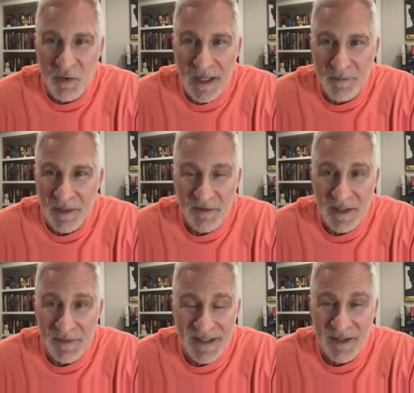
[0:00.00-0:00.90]
cooperate with
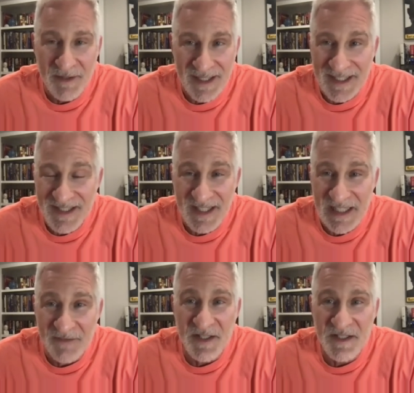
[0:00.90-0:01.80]
them you know like i said
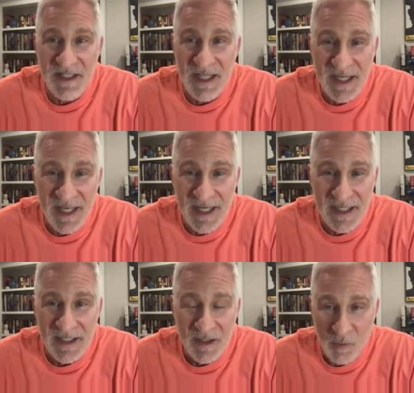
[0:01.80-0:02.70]
even the cia